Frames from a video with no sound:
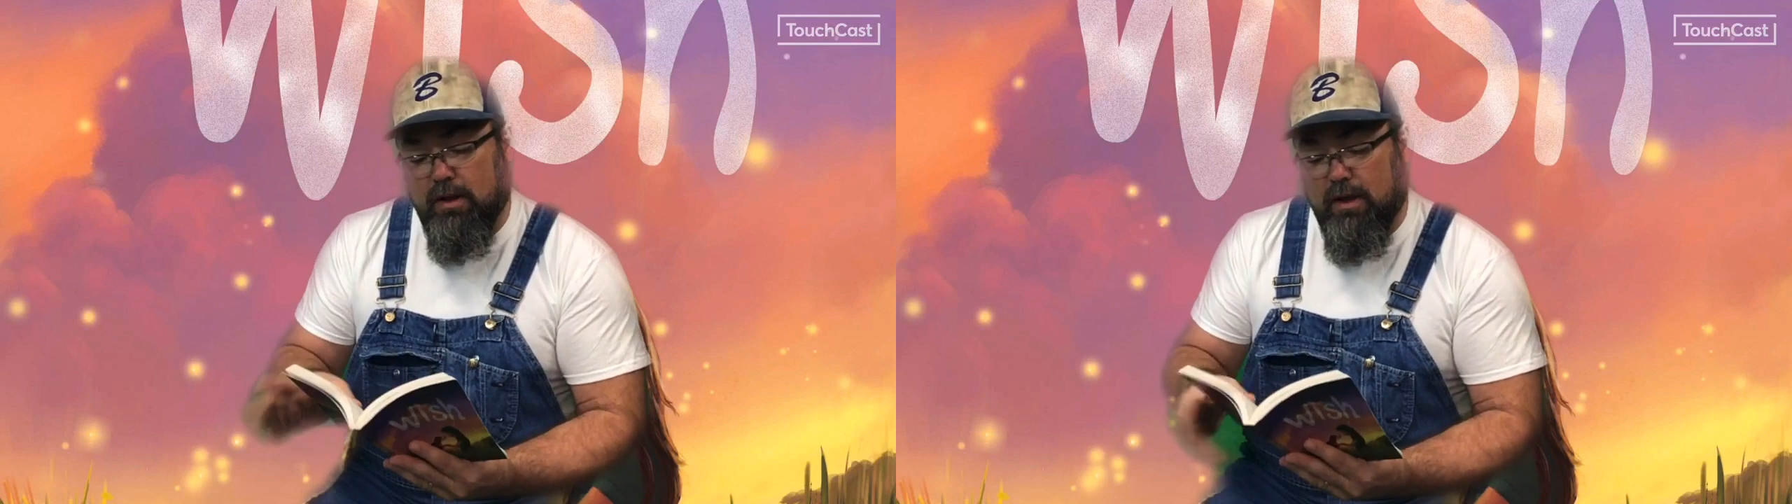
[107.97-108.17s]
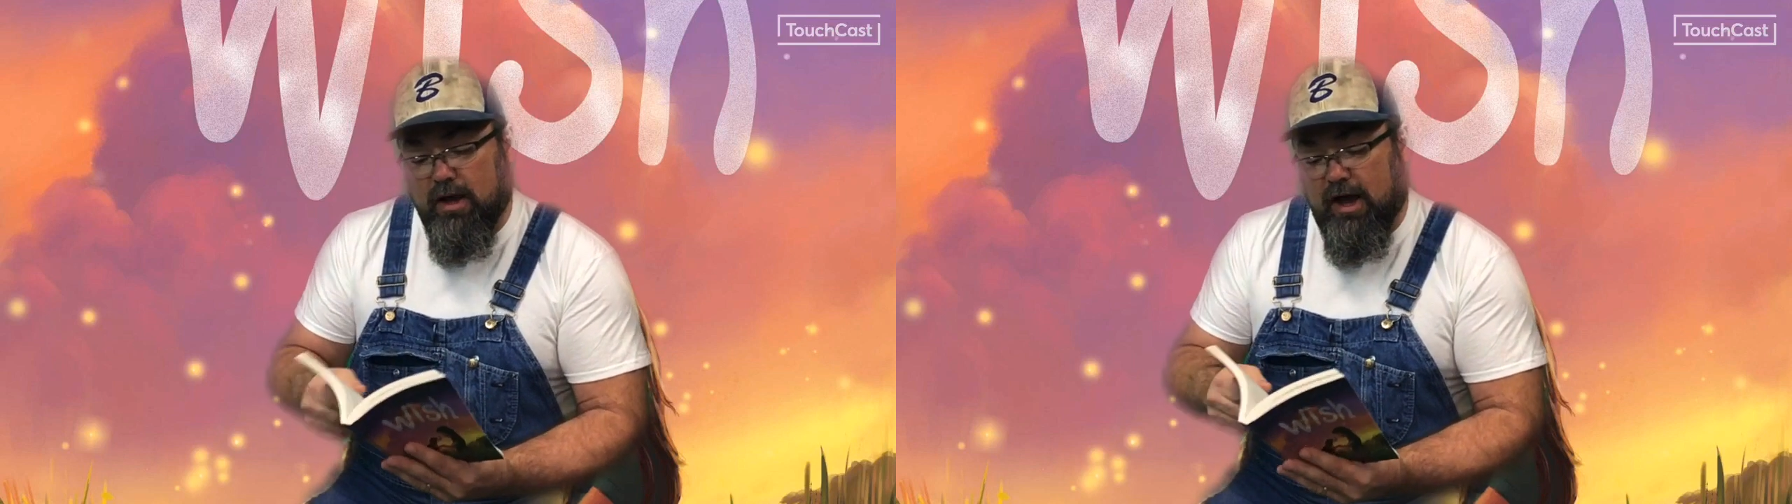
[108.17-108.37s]

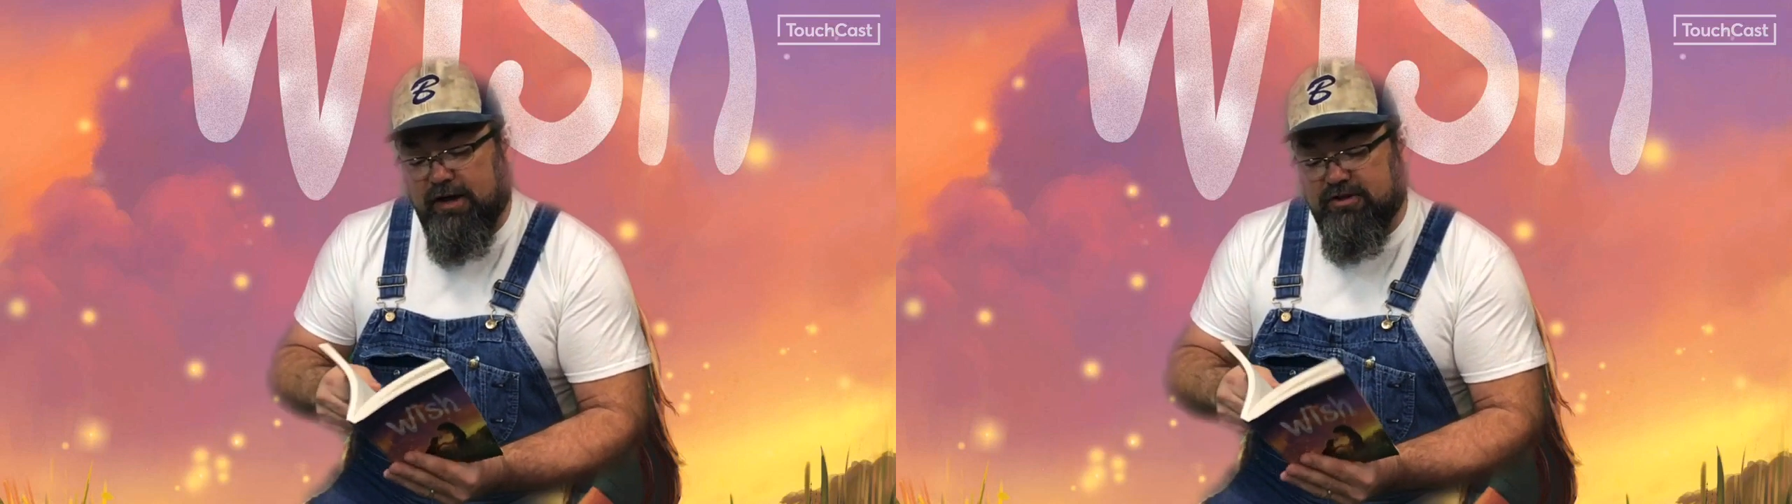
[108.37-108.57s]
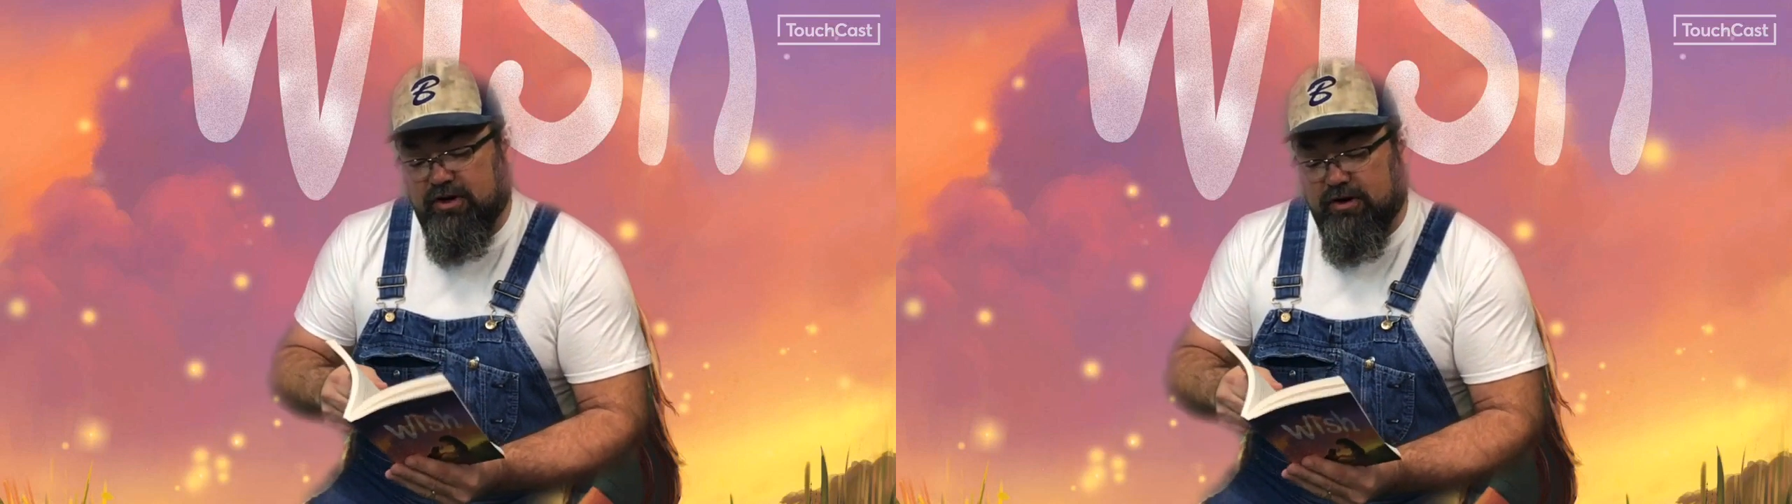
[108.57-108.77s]

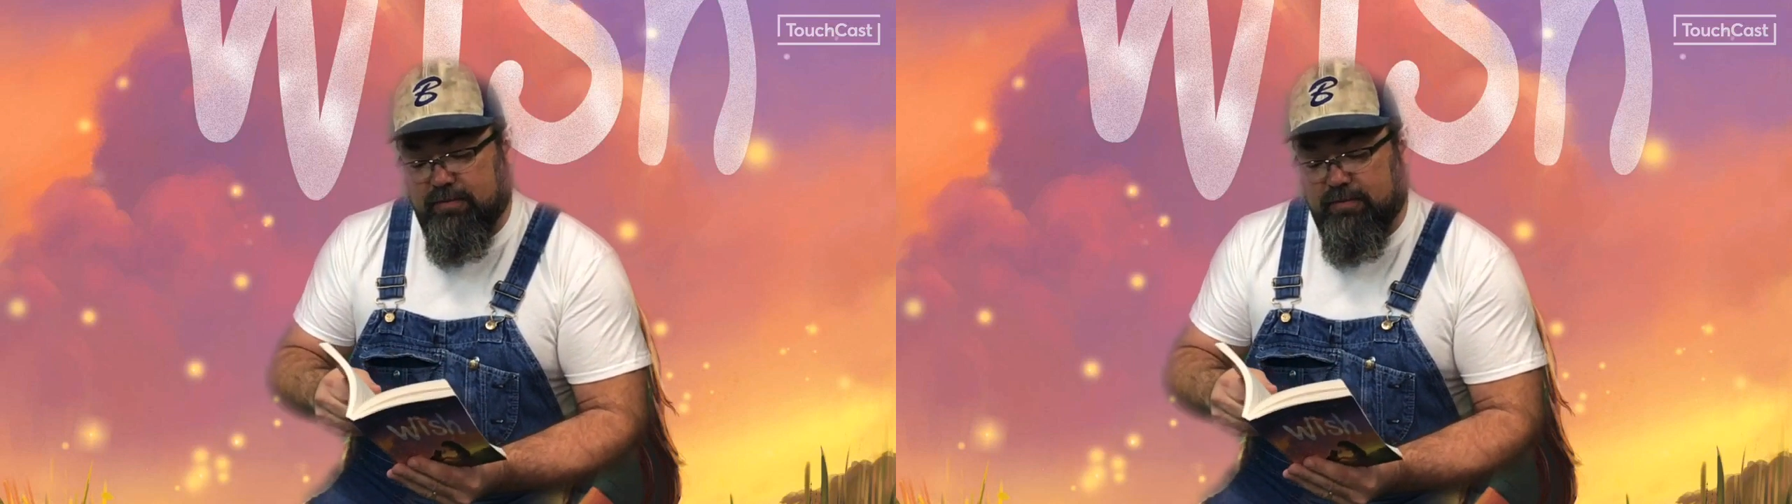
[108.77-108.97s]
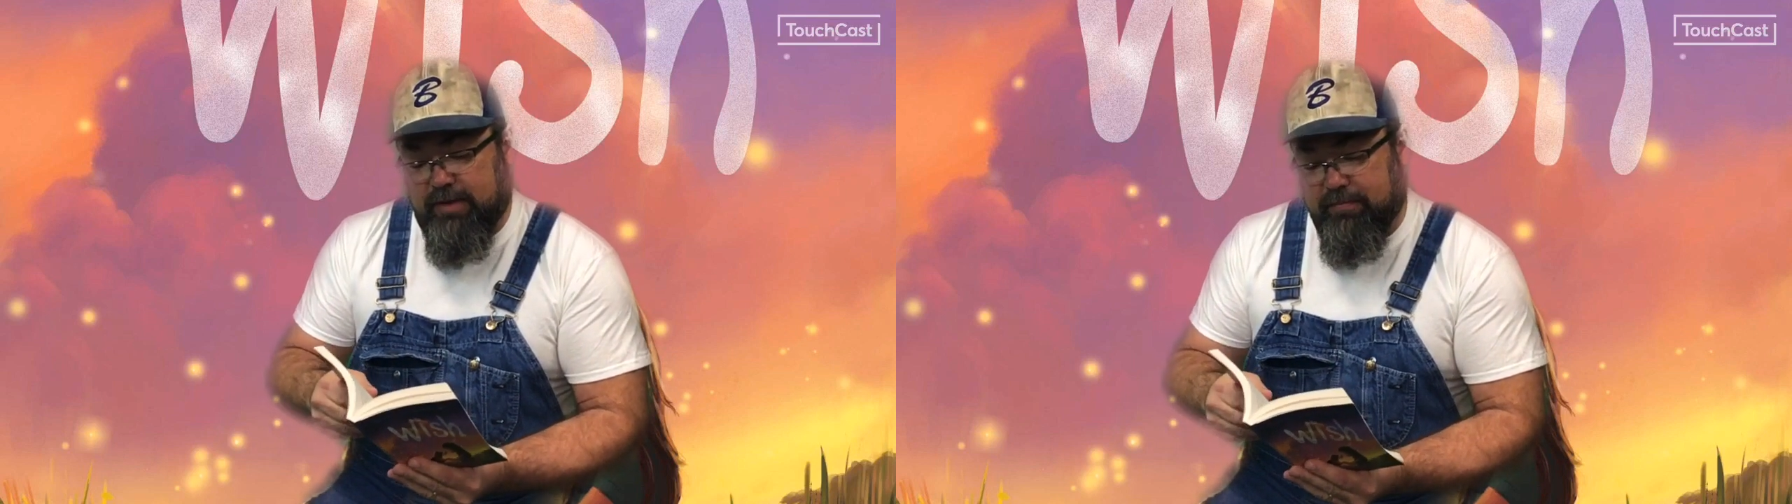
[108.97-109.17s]
I turned
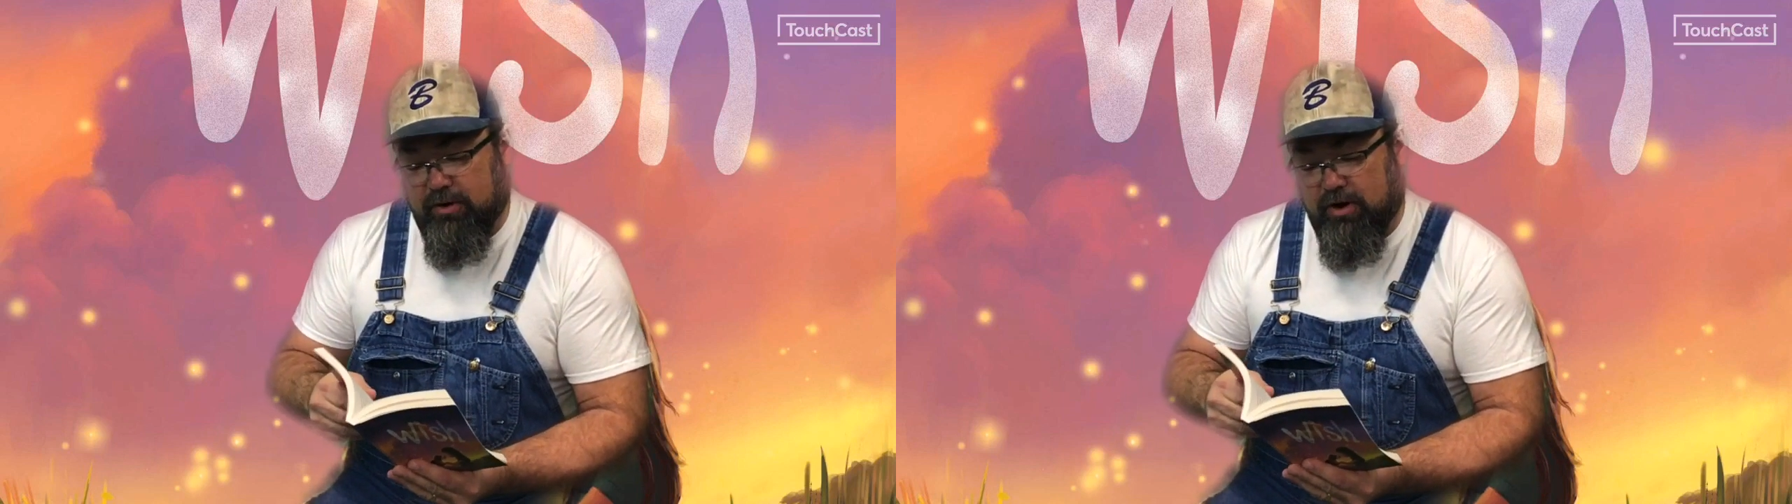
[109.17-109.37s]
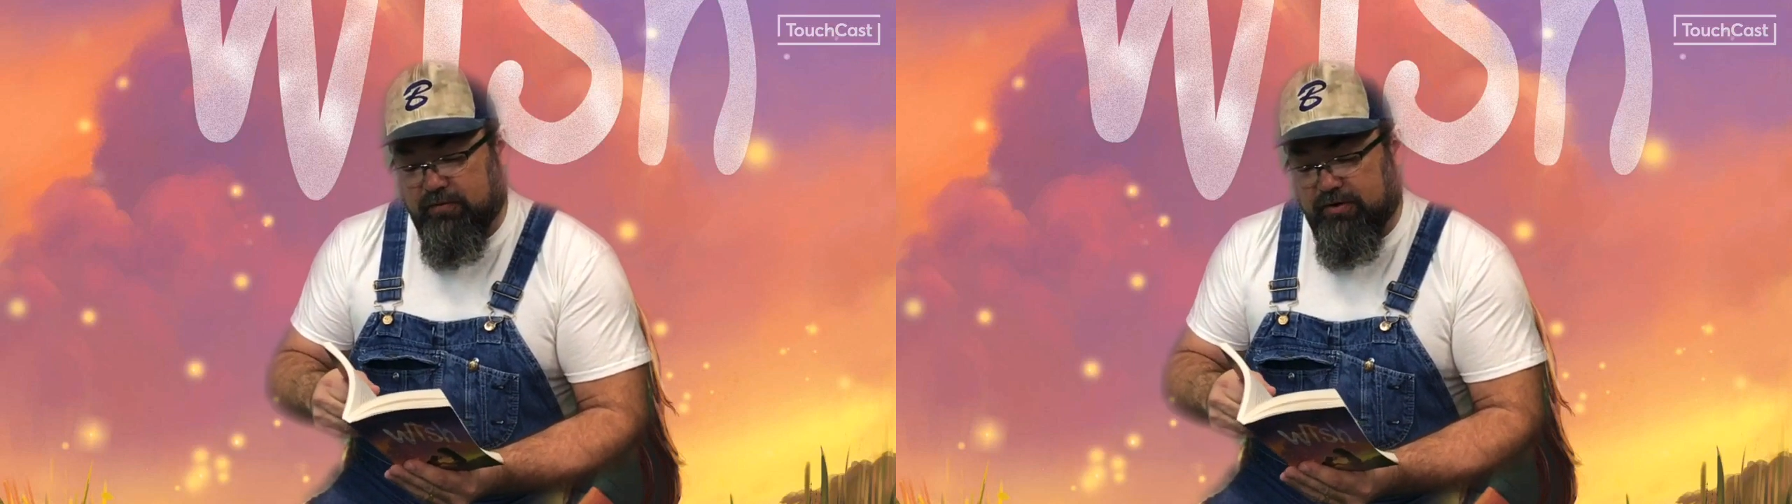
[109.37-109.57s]
the
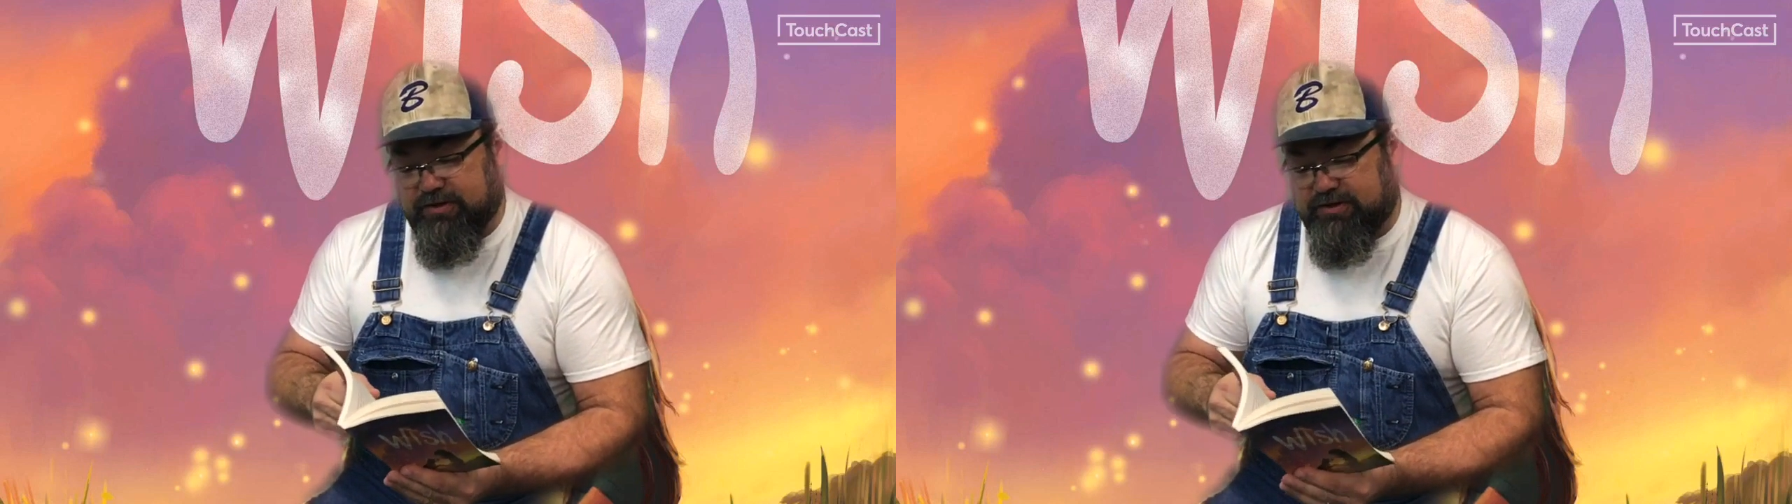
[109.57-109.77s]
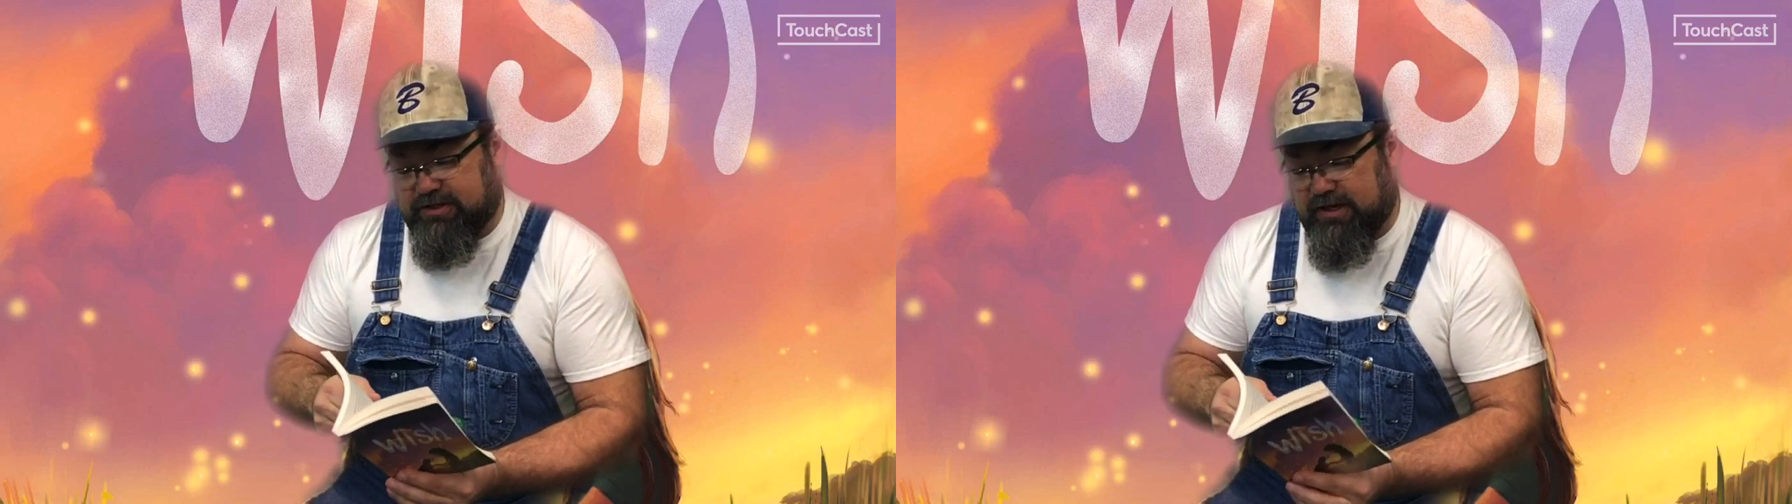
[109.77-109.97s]
paper over to
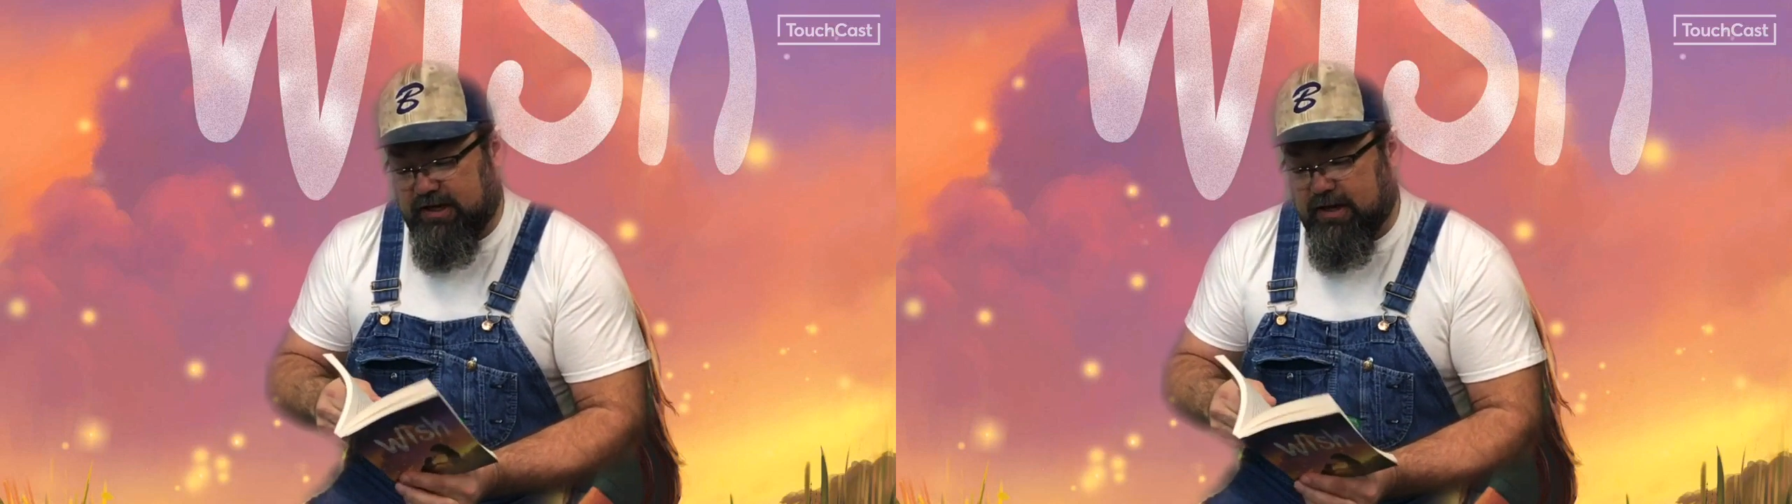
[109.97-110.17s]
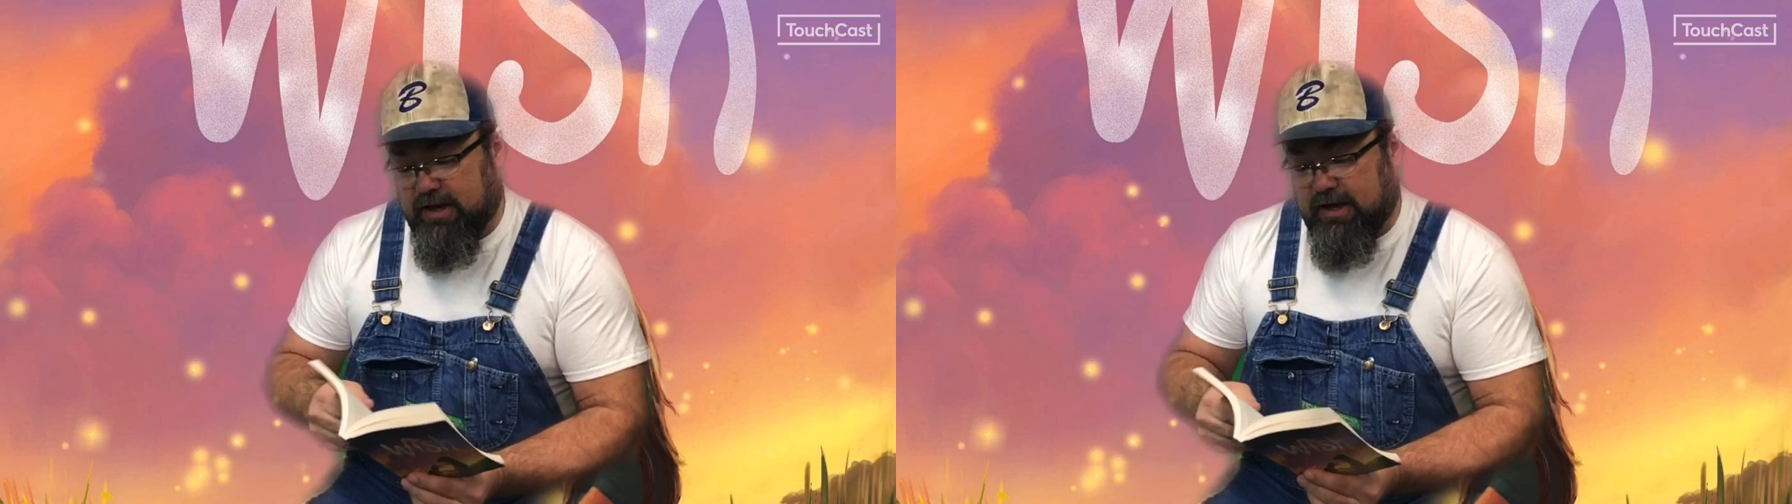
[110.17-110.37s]
see